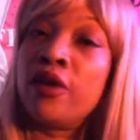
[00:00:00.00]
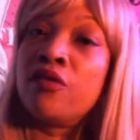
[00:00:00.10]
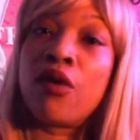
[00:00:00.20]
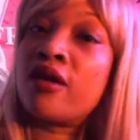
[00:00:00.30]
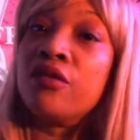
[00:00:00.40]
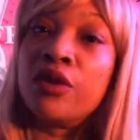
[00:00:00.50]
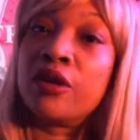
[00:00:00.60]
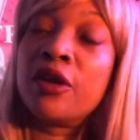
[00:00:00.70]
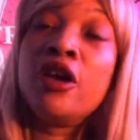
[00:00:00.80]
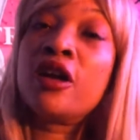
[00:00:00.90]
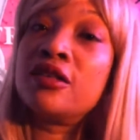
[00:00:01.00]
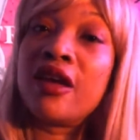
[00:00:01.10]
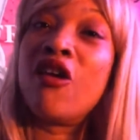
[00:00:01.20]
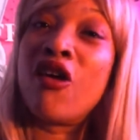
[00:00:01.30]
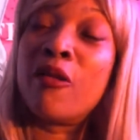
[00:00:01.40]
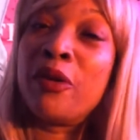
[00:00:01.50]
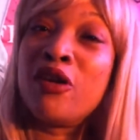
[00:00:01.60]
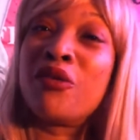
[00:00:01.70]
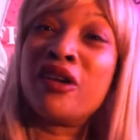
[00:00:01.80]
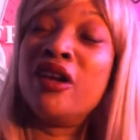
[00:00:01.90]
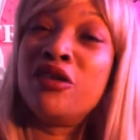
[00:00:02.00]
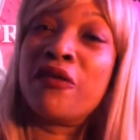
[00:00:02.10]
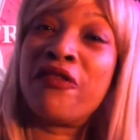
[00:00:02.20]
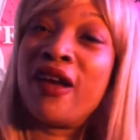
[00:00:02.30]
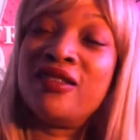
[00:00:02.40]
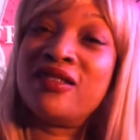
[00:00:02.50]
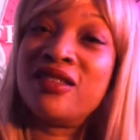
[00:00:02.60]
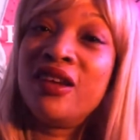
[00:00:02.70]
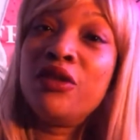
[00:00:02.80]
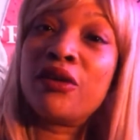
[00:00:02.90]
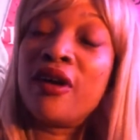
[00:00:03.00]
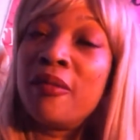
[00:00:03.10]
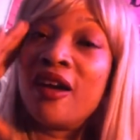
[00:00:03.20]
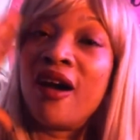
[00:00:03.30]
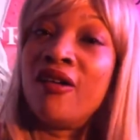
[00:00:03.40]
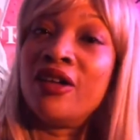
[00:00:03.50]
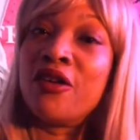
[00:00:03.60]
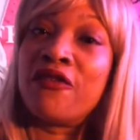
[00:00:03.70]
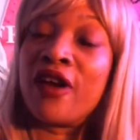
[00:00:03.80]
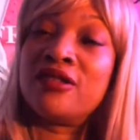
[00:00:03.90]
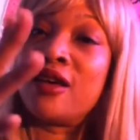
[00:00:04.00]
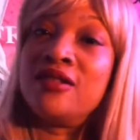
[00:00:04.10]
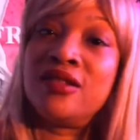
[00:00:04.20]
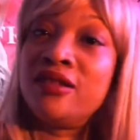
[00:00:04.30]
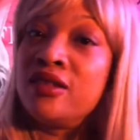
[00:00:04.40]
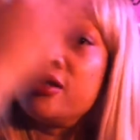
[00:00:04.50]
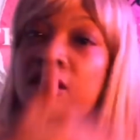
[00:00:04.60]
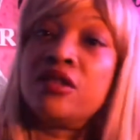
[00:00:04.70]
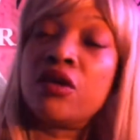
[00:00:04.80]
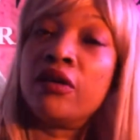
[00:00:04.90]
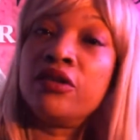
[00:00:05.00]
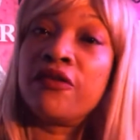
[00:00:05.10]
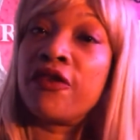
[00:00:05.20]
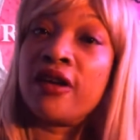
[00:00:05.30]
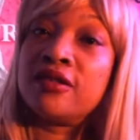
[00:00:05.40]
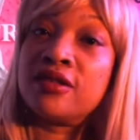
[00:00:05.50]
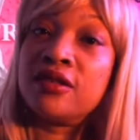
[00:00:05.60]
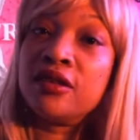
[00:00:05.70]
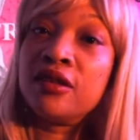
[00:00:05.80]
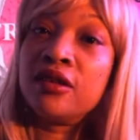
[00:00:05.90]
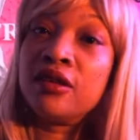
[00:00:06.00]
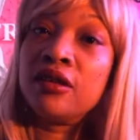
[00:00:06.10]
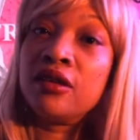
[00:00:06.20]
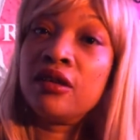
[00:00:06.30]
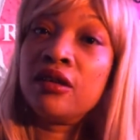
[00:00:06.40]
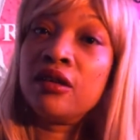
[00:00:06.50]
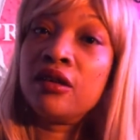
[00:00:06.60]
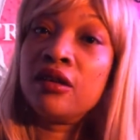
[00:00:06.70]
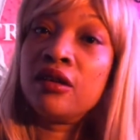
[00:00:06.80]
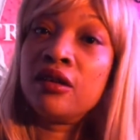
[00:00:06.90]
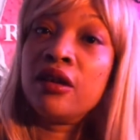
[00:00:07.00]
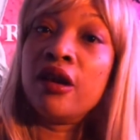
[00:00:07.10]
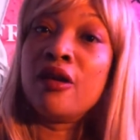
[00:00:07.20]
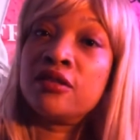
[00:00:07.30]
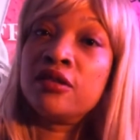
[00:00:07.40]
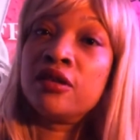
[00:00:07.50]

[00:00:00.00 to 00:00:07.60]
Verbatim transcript: And these the hoes that, that's coming for me, looking for my, my cat. Broke hip prison puss April on my Instagram. flick.